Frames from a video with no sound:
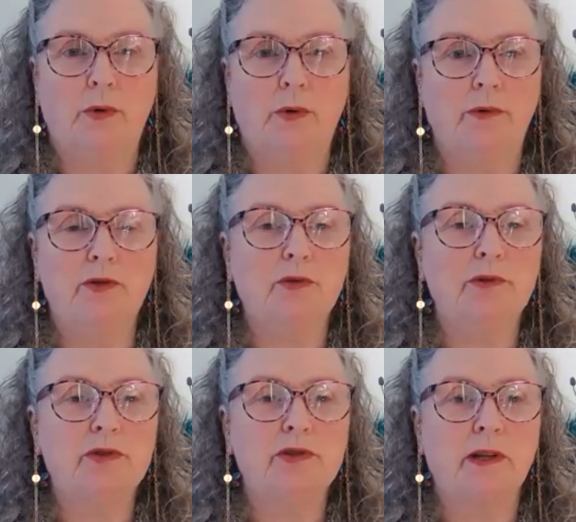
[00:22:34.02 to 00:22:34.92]
No, you
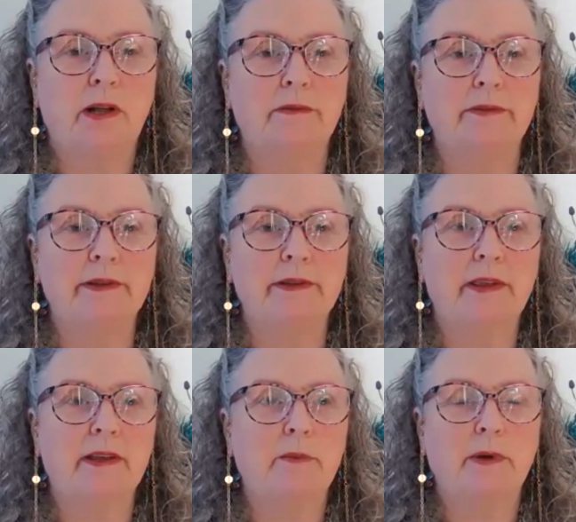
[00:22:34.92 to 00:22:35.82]
do it yourself. And
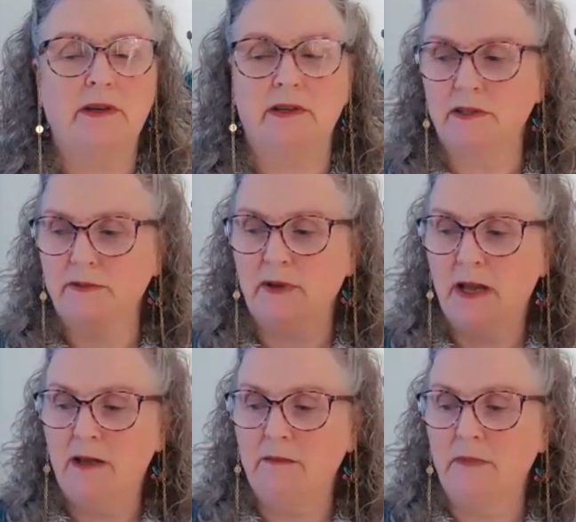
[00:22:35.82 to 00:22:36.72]
the thing about it is,
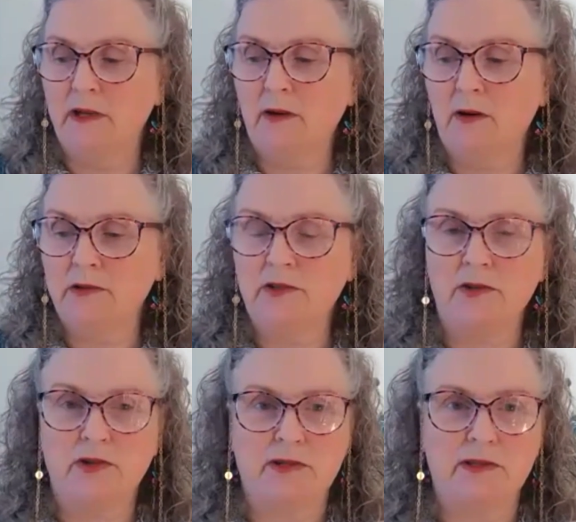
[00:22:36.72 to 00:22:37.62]
my
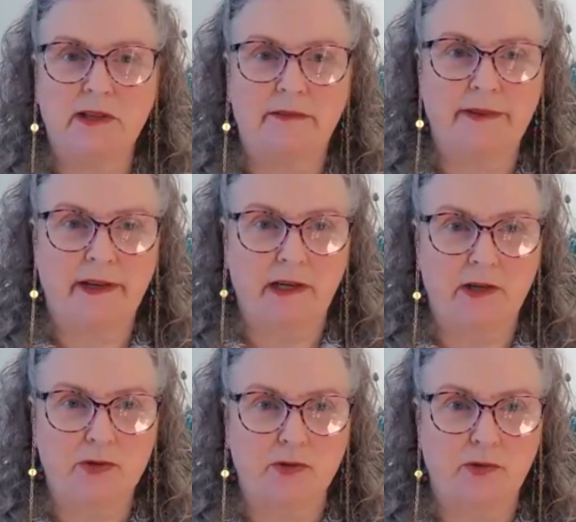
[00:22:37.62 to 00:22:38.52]
cards are just a
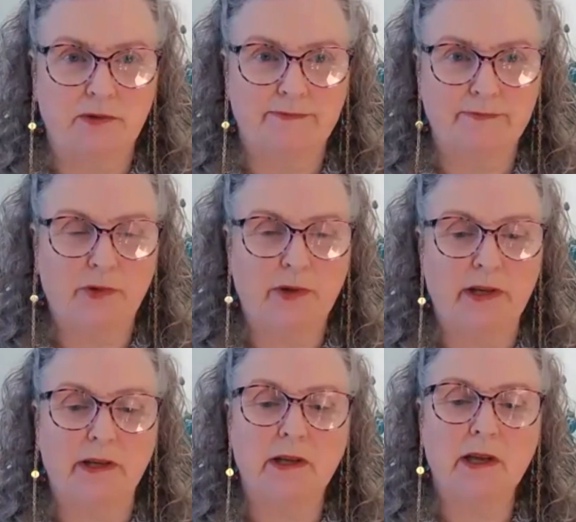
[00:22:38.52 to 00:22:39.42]
self-healing tool,
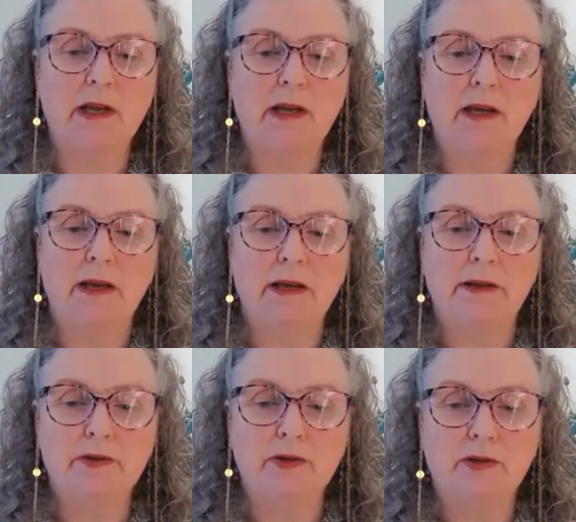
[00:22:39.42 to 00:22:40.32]
okay? Yeah.
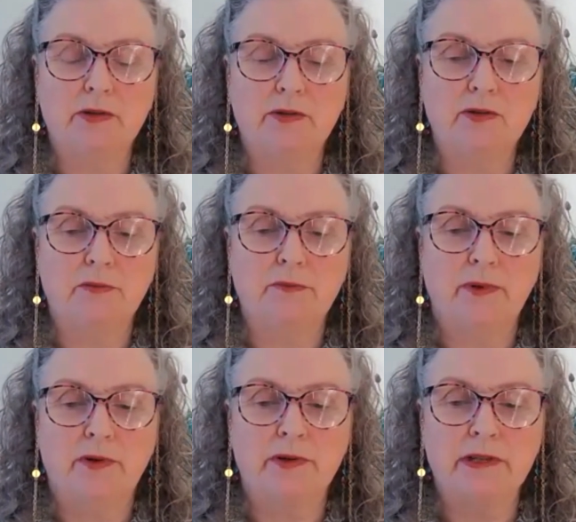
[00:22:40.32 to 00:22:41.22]
And your
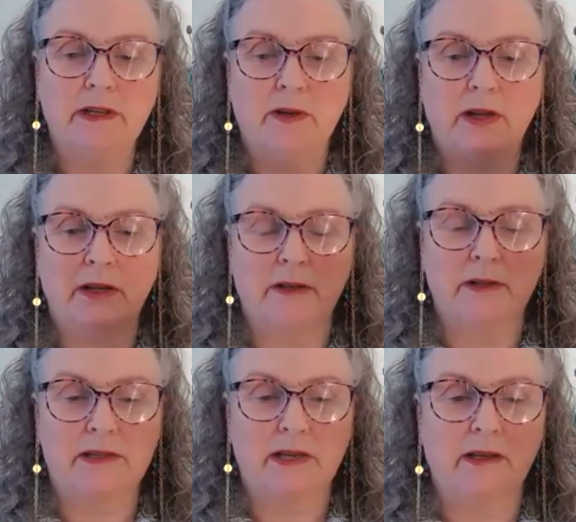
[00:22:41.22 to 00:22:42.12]
body
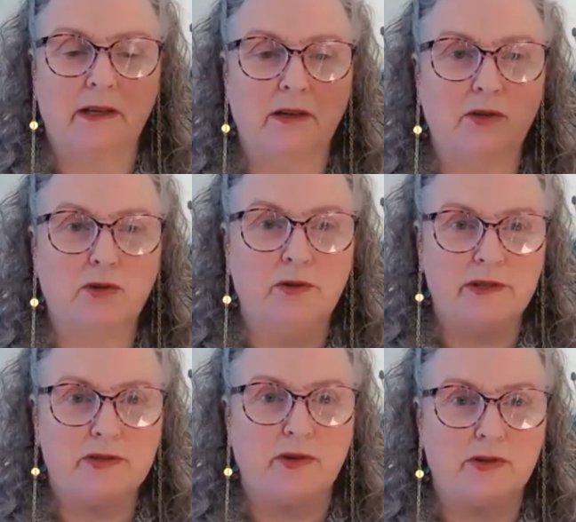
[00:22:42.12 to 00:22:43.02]
is taking your
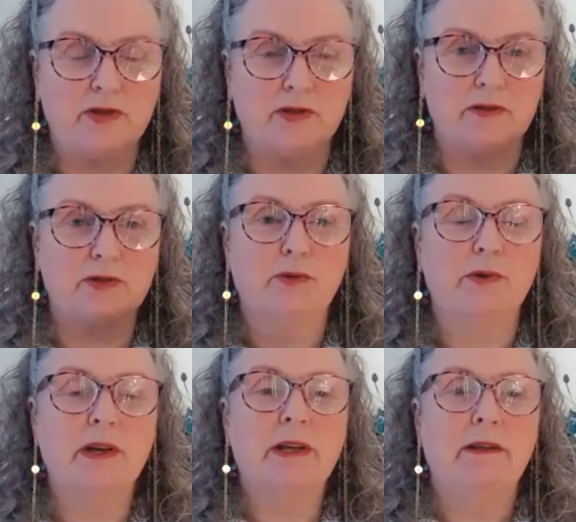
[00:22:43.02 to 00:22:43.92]
instruction.
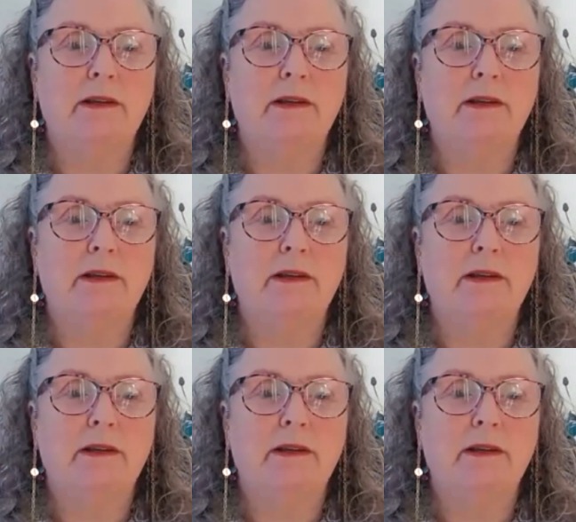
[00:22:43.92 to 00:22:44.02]
So